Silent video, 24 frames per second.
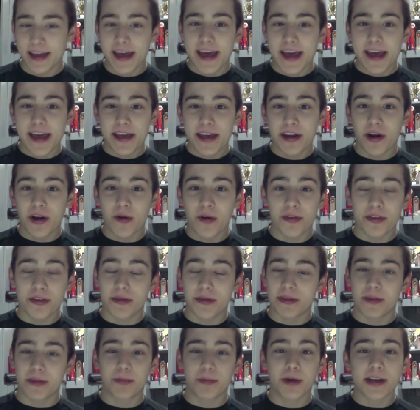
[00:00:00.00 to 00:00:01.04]

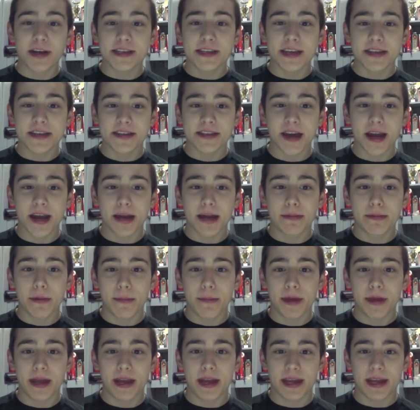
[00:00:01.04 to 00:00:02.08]
the price has gone up a
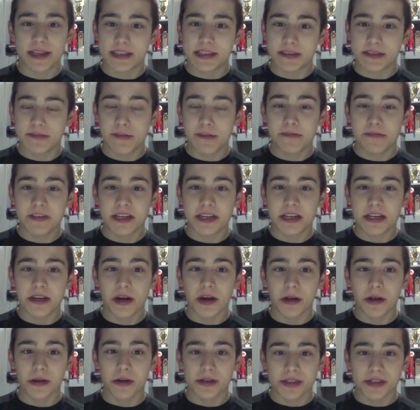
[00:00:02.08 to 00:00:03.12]
bit. It's
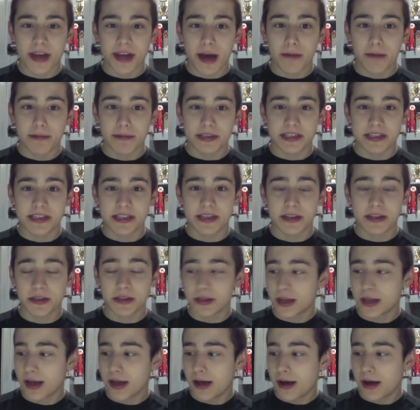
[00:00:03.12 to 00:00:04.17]
$15 now, but
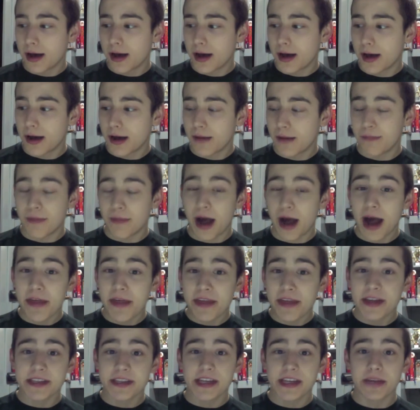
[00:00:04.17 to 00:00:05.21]
still, I
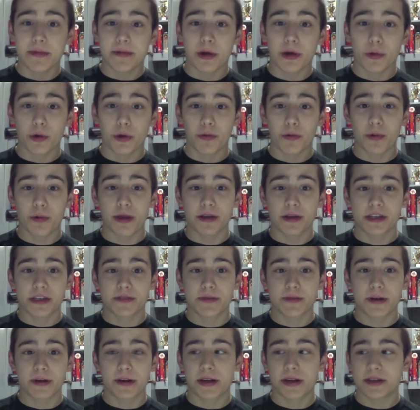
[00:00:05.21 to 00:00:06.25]
think it's going to be a worthwhile
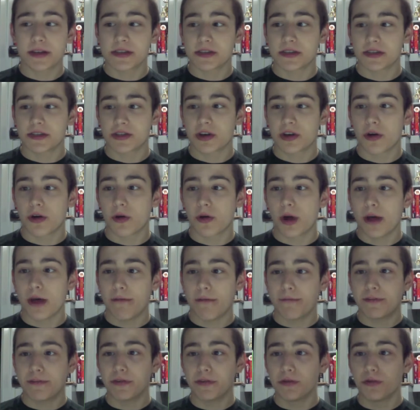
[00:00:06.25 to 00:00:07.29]
experience. So
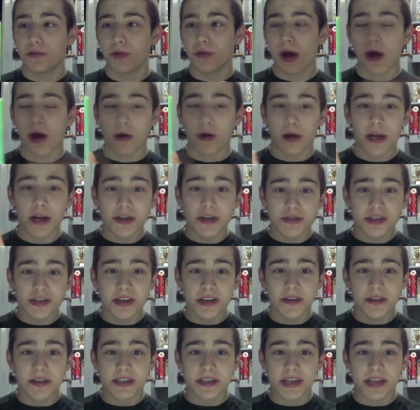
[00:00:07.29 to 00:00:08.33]
if you are interested
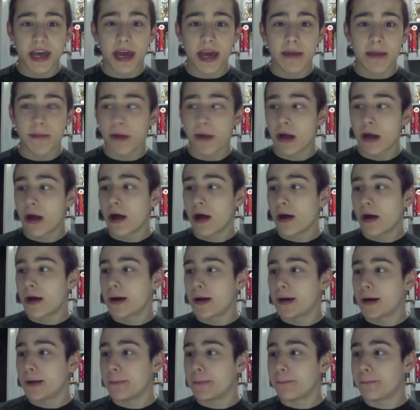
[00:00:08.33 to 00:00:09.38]
in this game,
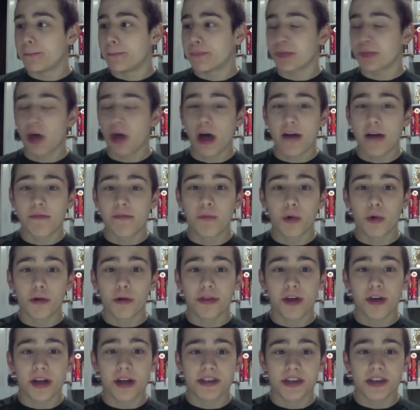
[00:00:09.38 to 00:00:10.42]
I'll have more
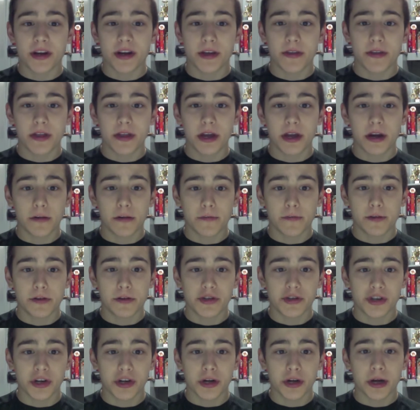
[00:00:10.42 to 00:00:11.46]
thoughts on it in the near
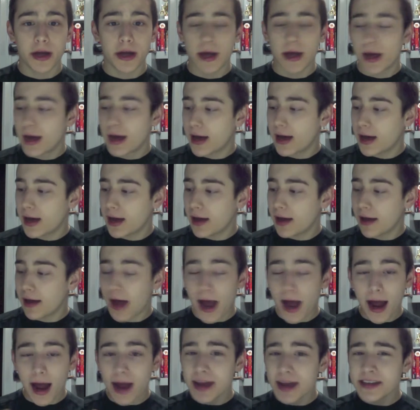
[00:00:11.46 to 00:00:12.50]
future.
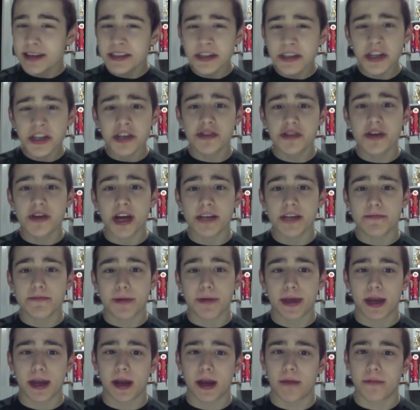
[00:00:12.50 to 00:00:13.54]
I suggest you guys
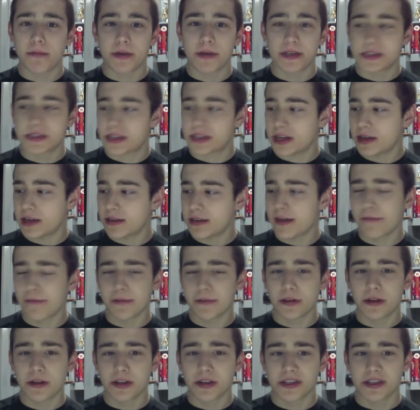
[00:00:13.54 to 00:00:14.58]
pick it up because it
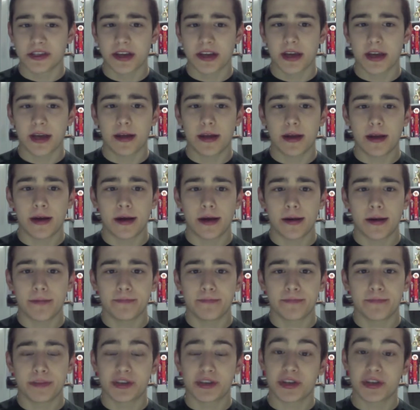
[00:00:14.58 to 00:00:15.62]
definitely looks like it
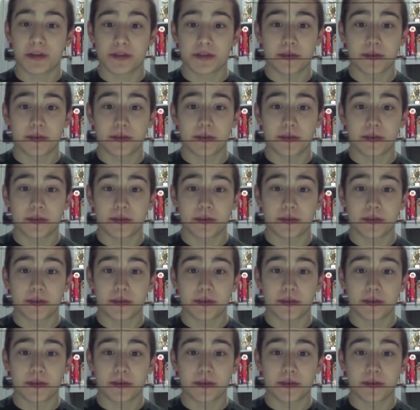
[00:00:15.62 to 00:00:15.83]
deserves a